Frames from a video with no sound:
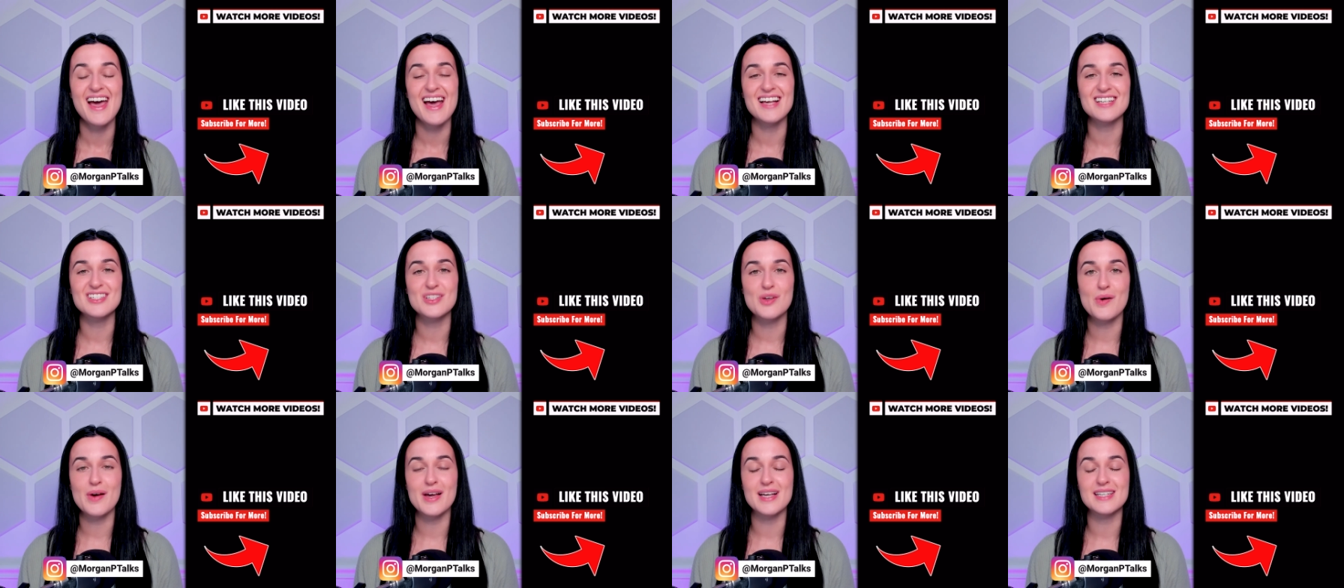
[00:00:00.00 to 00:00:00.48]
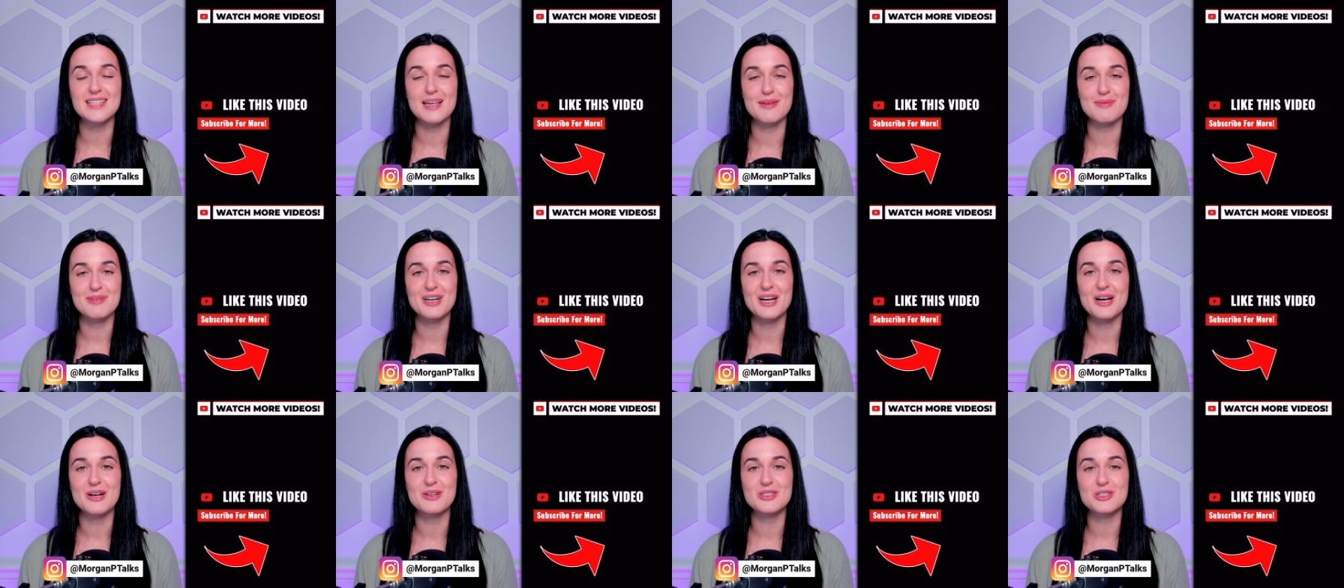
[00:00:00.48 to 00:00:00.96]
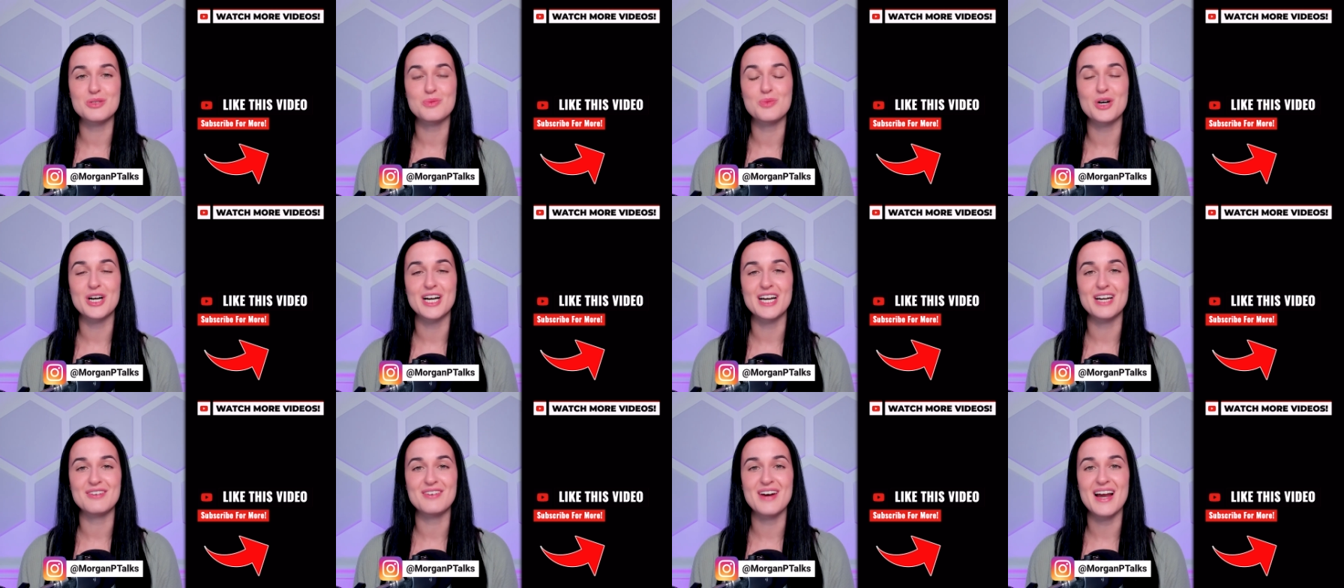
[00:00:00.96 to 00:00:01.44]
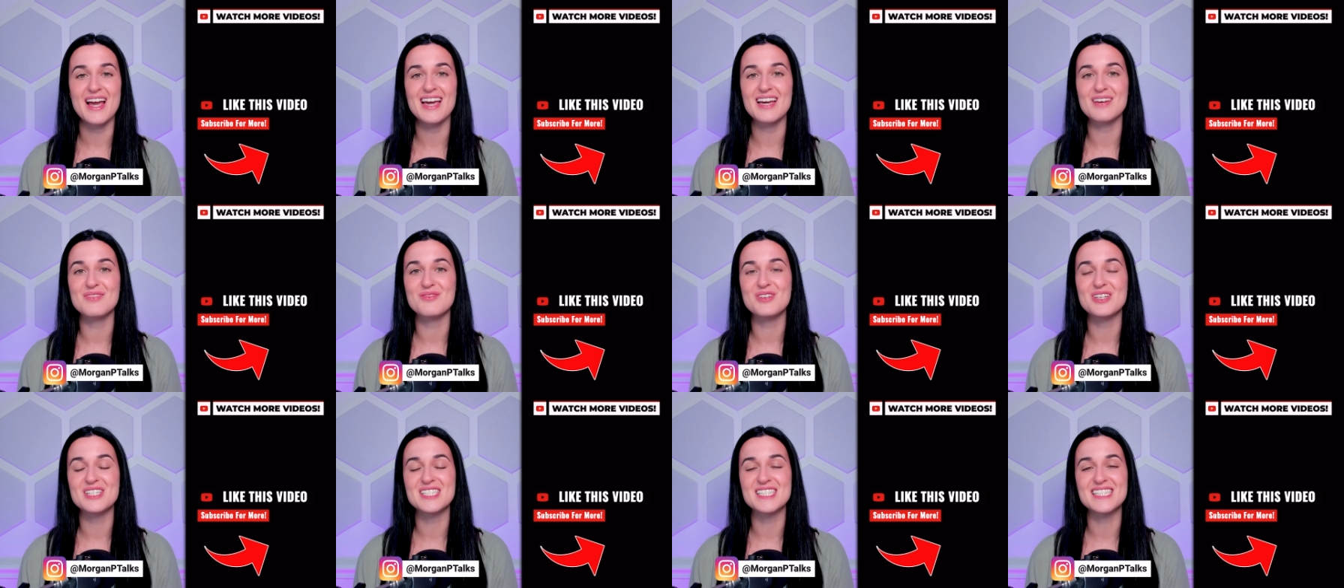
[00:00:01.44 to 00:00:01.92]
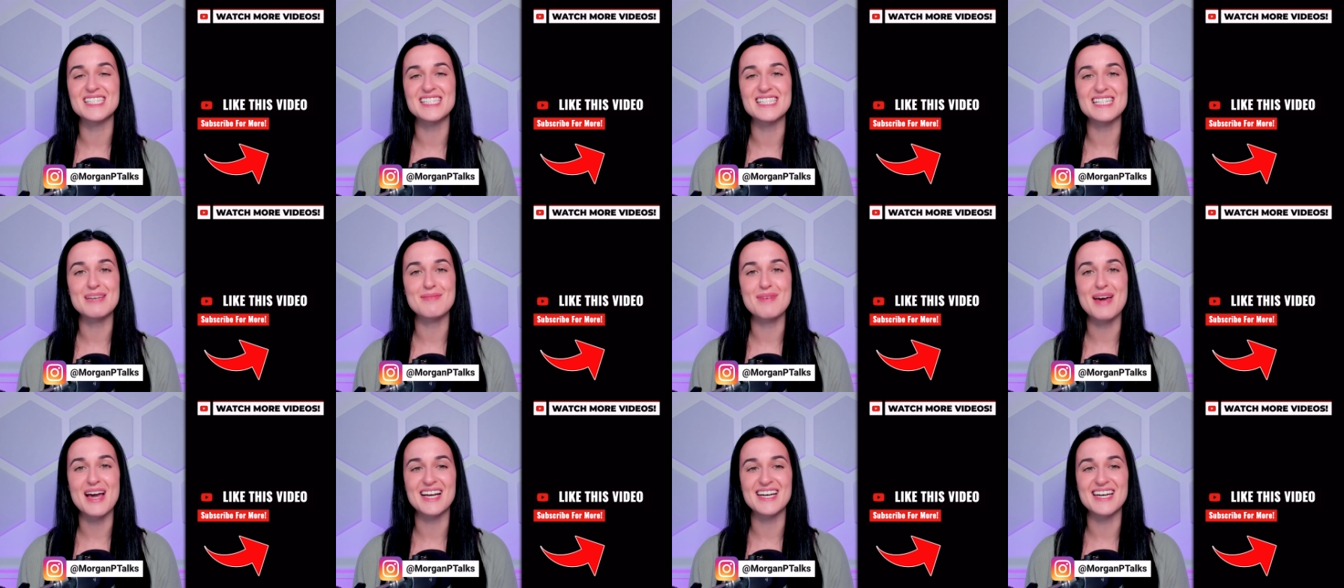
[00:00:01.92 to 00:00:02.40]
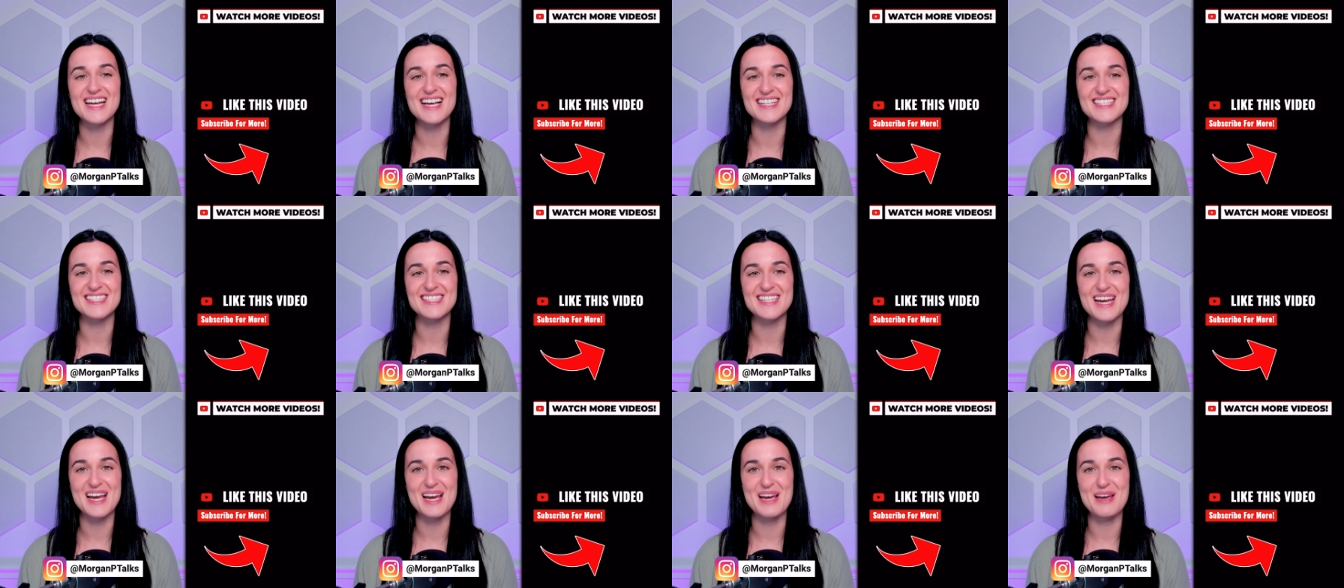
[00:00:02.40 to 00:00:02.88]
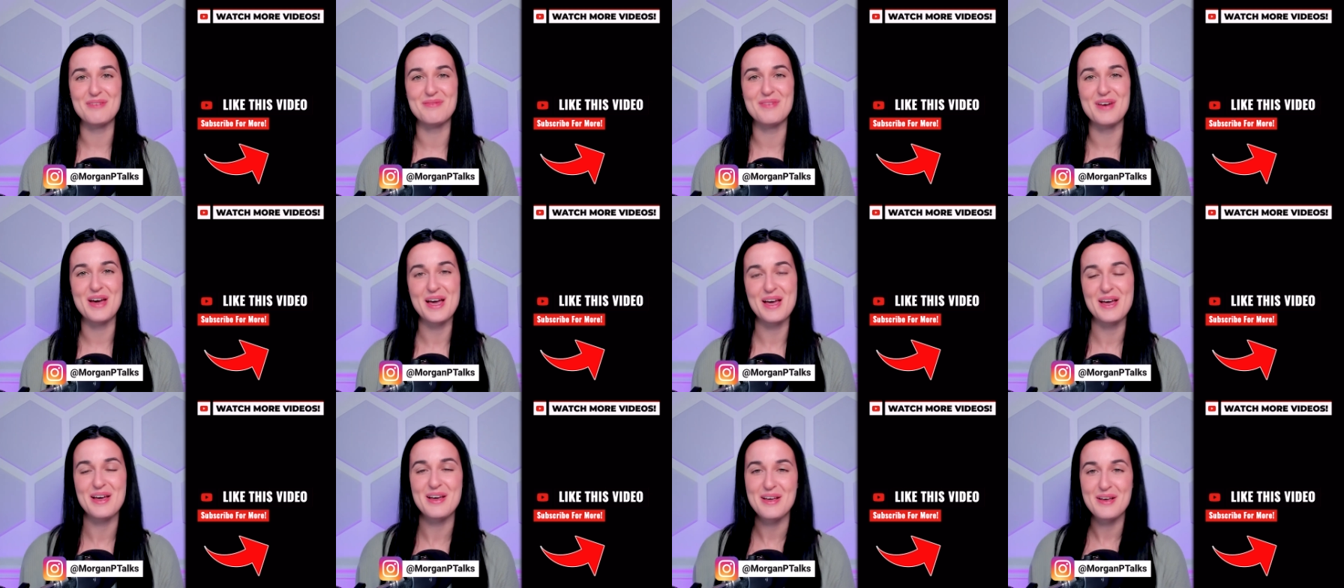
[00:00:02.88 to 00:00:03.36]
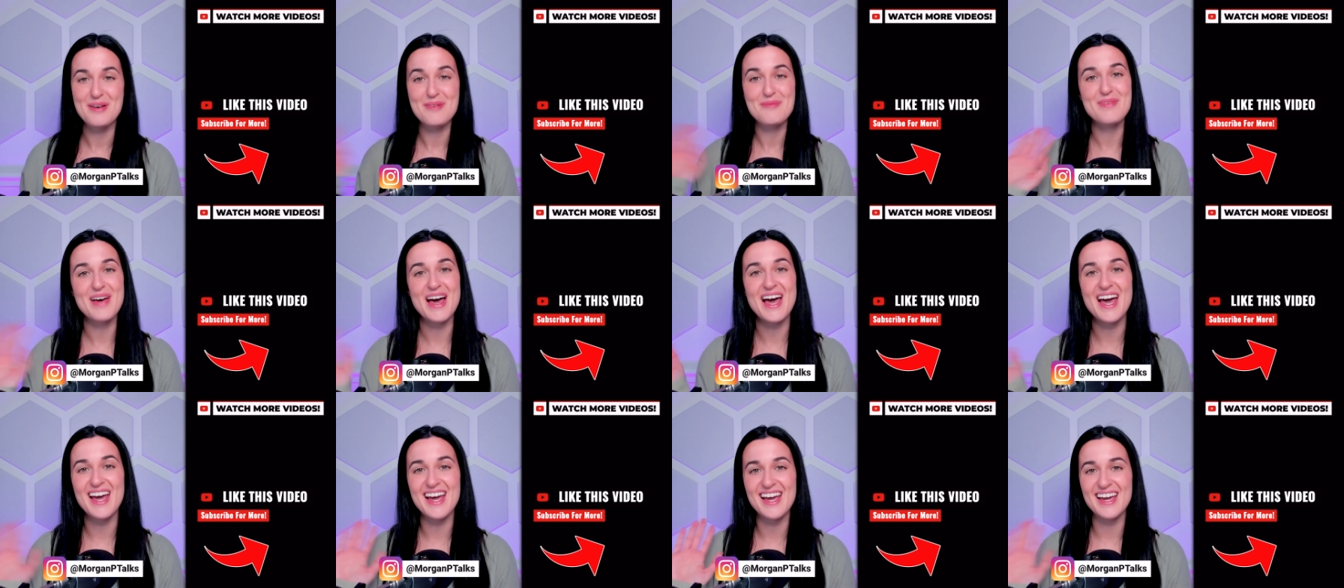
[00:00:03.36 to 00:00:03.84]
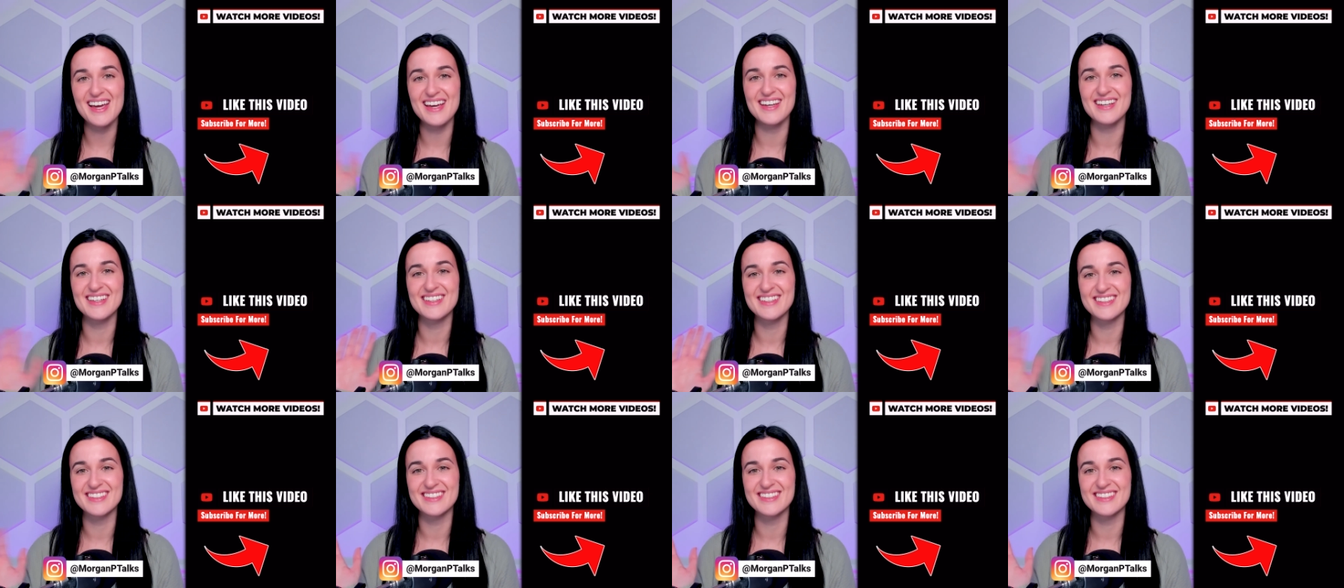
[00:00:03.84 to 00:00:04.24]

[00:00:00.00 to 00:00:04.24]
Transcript: As always, I'm your host, Morgan Wright, and we'll see you back next time. Bye.